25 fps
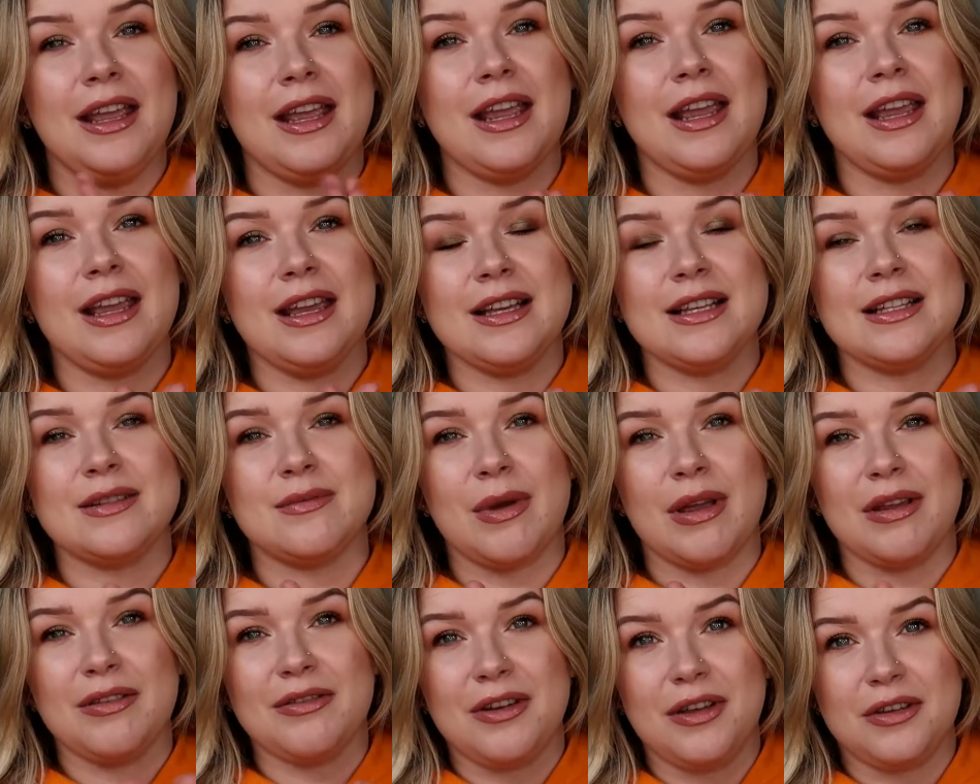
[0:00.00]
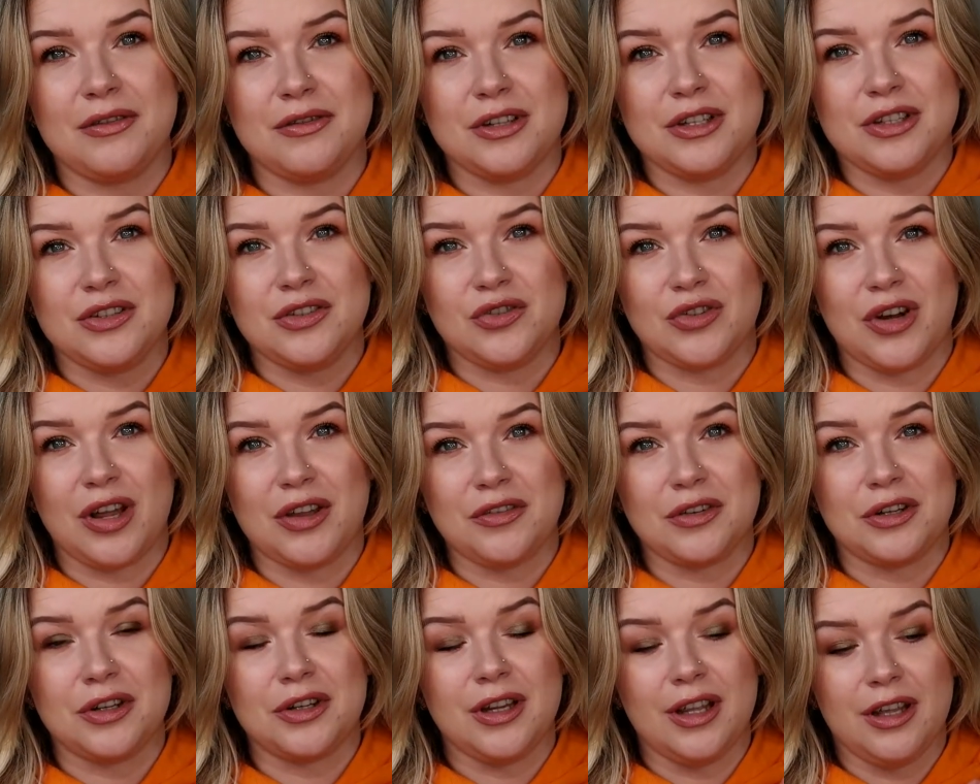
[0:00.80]
He is my favorite
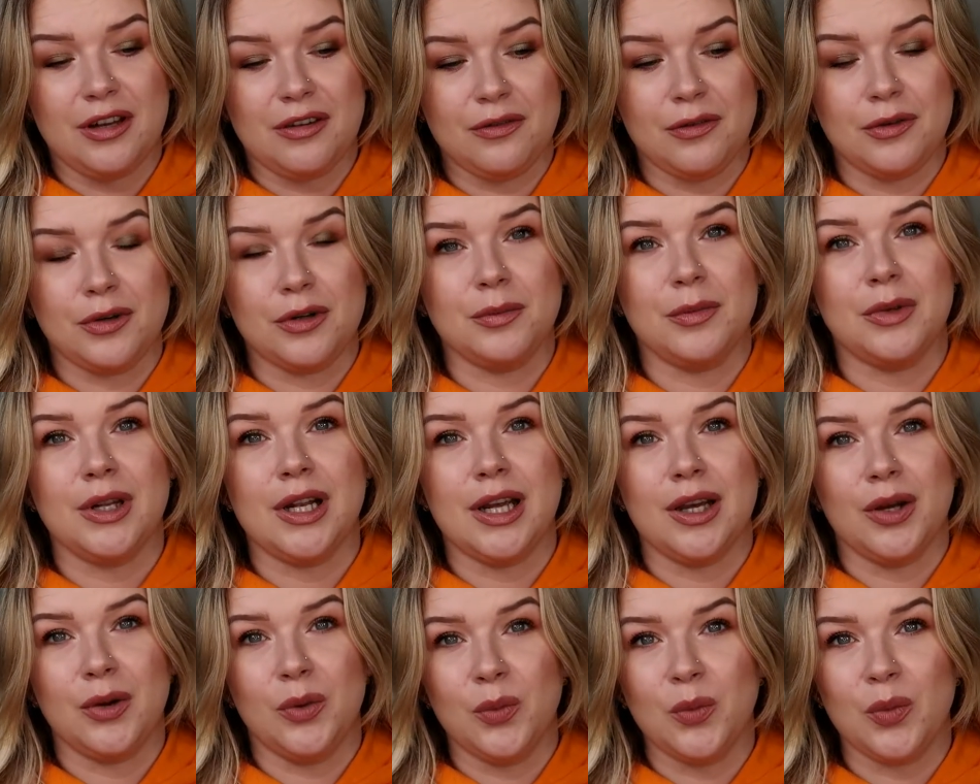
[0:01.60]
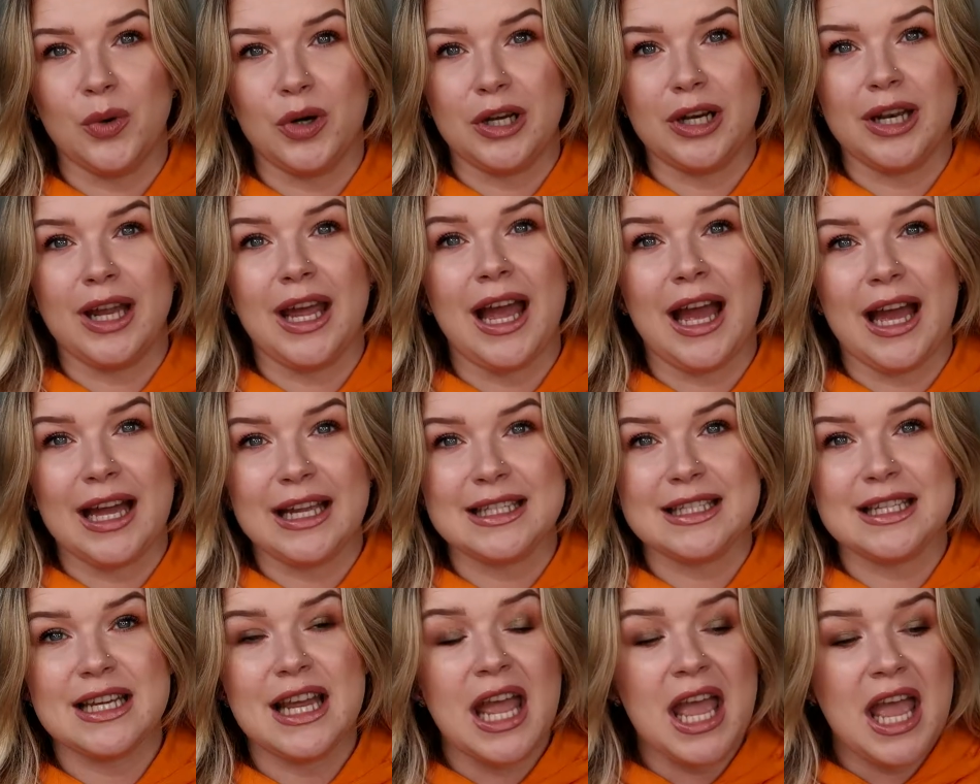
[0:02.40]
driver in Formula 1,
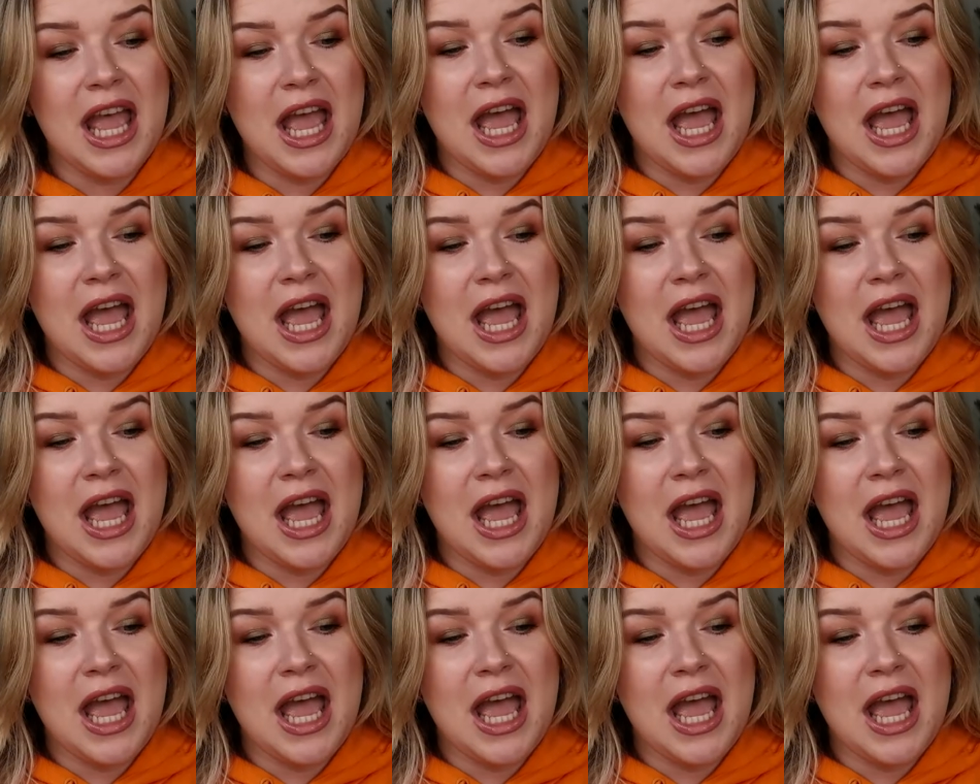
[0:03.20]
and